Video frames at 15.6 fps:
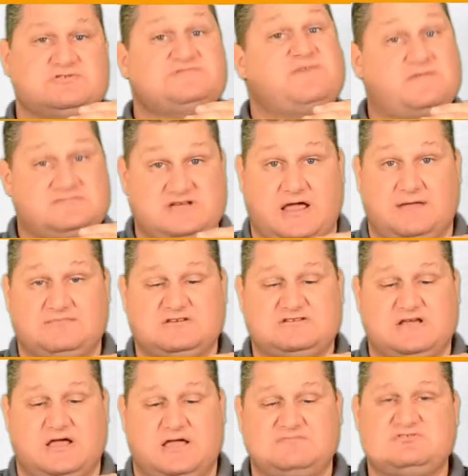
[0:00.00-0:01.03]
From time to
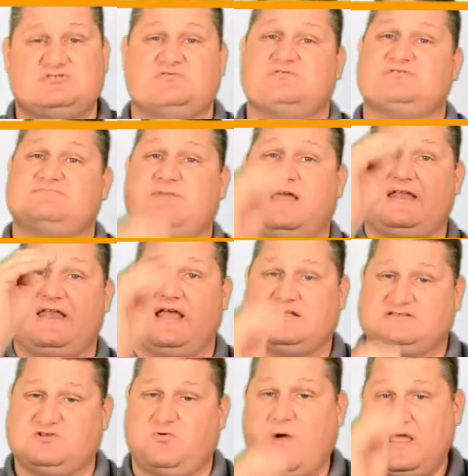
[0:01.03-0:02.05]
time, students might
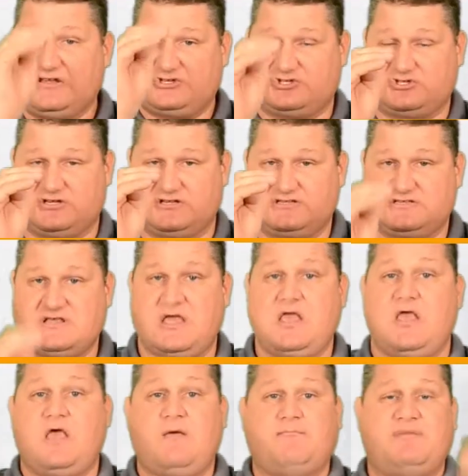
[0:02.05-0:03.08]
ask questions,
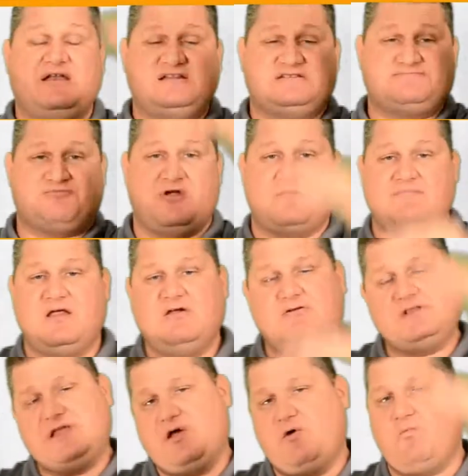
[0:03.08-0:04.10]
but it's
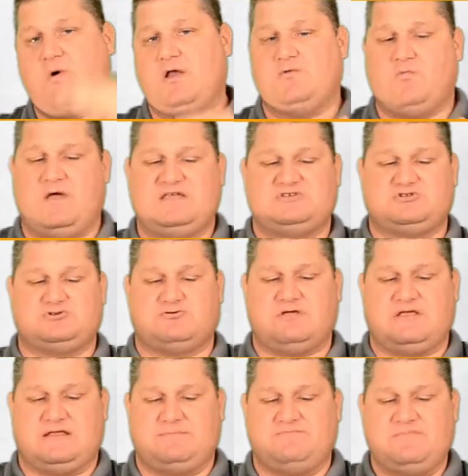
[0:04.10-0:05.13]
primarily a one-way street.